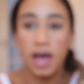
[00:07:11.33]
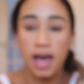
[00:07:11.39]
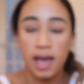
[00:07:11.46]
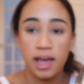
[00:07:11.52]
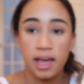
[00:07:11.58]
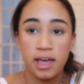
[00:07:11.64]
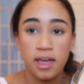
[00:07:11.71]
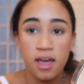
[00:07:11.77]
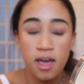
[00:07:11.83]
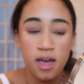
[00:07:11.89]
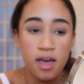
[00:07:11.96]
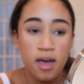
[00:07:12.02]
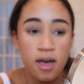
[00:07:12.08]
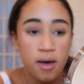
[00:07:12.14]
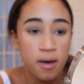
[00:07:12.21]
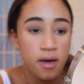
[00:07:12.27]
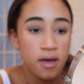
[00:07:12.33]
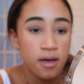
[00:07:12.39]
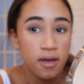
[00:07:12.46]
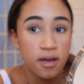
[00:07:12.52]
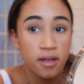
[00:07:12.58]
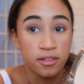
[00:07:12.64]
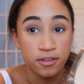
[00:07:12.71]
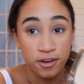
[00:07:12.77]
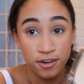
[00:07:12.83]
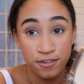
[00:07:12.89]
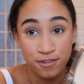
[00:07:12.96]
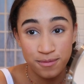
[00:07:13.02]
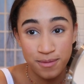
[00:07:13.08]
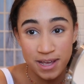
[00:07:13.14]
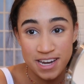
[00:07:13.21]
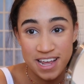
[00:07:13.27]
I learned
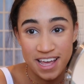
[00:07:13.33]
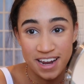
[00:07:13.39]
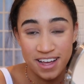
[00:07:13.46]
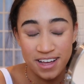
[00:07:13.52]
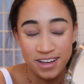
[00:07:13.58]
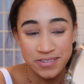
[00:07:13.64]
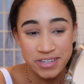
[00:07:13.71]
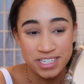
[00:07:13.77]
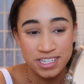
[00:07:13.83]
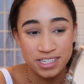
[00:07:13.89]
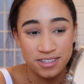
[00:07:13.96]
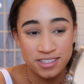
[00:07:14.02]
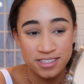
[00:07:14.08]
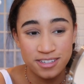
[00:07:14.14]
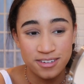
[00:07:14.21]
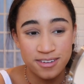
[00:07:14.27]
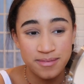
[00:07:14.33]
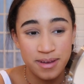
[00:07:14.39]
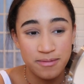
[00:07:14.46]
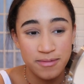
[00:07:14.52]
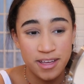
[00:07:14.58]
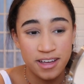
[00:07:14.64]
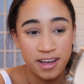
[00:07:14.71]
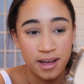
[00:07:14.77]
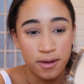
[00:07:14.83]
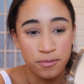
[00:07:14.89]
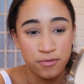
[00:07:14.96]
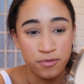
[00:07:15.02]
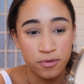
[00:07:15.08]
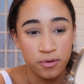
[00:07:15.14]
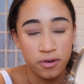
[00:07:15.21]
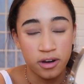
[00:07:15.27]
from my nana when she used to do my makeup
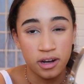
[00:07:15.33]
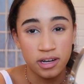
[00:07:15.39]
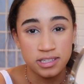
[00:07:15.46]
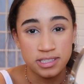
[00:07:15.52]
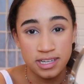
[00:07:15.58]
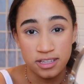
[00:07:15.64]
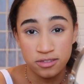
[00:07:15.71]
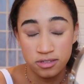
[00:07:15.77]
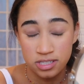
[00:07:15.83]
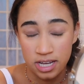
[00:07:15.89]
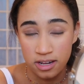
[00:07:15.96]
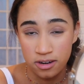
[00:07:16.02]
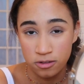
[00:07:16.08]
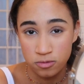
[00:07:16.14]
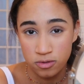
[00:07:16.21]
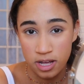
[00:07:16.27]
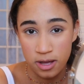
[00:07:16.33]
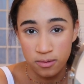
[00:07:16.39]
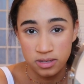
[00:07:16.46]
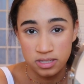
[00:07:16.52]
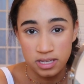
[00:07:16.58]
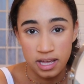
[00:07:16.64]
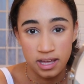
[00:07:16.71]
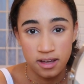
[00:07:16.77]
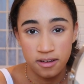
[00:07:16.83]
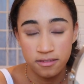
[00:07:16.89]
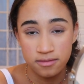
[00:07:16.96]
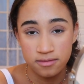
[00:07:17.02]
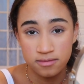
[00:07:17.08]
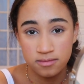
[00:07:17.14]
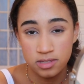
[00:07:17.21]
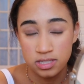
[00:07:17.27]
for dance recitals when I was like
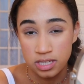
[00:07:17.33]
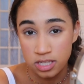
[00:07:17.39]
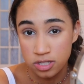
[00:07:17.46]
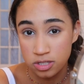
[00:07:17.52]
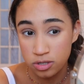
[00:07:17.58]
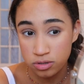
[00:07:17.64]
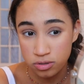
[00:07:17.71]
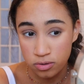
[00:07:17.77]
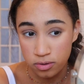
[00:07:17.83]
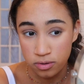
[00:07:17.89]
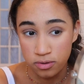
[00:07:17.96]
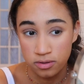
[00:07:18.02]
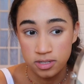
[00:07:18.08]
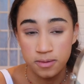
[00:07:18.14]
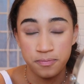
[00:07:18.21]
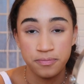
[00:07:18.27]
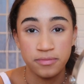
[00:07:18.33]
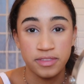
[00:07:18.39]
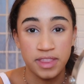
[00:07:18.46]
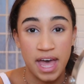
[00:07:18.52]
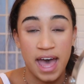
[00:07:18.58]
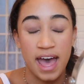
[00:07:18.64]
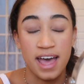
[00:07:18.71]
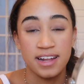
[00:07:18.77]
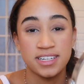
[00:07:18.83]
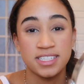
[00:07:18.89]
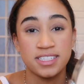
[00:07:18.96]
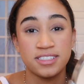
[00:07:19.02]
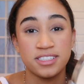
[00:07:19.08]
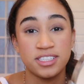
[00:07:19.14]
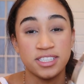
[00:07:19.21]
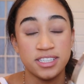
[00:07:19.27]
six years old that
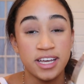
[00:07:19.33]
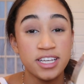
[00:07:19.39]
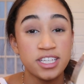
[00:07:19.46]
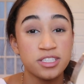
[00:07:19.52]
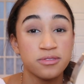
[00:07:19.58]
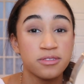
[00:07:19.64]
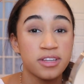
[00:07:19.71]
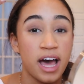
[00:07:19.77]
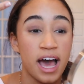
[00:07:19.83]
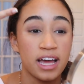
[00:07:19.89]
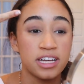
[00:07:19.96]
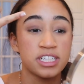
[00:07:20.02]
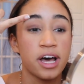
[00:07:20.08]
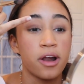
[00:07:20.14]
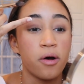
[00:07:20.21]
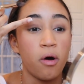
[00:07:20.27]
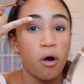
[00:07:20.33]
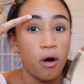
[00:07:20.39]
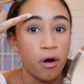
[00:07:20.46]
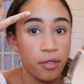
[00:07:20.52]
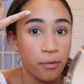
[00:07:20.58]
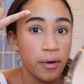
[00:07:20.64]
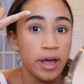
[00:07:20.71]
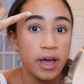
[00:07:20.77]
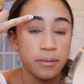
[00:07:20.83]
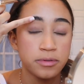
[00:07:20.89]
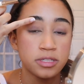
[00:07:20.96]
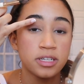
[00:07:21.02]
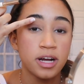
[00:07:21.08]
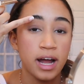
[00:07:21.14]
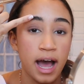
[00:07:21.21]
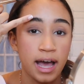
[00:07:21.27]
she likes doing the eyeshadow all the way up
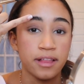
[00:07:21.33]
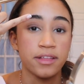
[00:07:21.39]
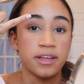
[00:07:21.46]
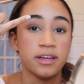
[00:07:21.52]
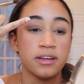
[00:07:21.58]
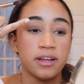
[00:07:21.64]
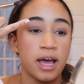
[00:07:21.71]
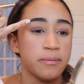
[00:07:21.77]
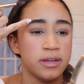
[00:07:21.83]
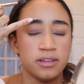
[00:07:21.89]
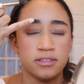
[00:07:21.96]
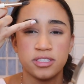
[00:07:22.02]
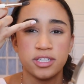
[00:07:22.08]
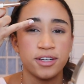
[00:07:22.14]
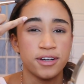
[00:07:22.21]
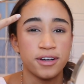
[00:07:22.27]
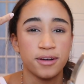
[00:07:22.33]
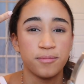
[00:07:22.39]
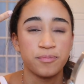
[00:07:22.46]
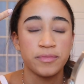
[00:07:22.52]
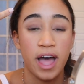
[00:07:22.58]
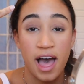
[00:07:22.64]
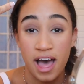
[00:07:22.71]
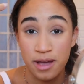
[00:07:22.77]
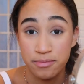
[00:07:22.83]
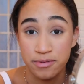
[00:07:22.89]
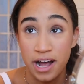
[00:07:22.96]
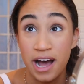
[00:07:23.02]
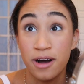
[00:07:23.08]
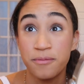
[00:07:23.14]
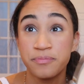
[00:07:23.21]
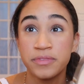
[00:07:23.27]
to your eyelid, I mean to your
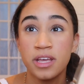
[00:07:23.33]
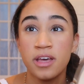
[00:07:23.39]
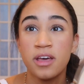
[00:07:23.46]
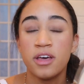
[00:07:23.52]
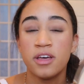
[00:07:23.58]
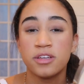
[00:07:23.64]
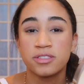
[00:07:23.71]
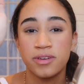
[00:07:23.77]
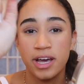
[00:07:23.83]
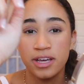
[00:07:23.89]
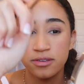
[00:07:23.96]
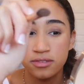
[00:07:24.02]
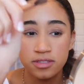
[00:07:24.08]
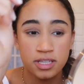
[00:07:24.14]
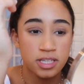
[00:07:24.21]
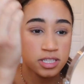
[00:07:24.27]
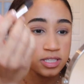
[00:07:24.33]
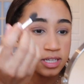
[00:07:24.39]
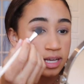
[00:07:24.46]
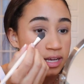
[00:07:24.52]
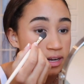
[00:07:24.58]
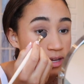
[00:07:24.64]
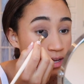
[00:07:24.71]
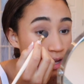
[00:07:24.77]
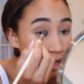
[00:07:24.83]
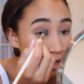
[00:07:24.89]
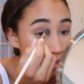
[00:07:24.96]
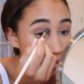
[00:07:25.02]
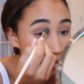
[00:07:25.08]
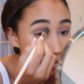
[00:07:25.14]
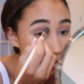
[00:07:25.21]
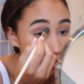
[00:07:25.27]
eyebrow. So I use this shade and
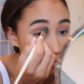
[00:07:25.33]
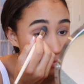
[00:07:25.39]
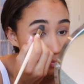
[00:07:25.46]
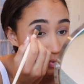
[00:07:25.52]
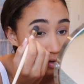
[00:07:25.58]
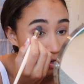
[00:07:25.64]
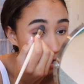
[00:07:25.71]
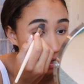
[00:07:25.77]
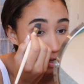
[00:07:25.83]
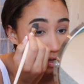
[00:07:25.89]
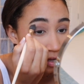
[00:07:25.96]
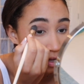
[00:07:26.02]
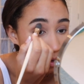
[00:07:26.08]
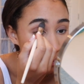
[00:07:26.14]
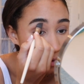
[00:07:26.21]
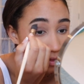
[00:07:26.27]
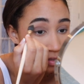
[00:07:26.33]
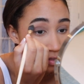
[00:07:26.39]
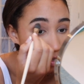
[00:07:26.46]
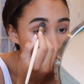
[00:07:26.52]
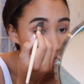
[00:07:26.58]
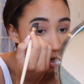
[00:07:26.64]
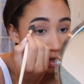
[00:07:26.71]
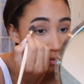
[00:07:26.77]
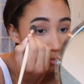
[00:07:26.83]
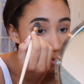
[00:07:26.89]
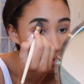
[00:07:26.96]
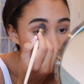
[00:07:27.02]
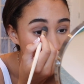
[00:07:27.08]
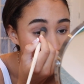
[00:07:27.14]
kind of just put it up at the top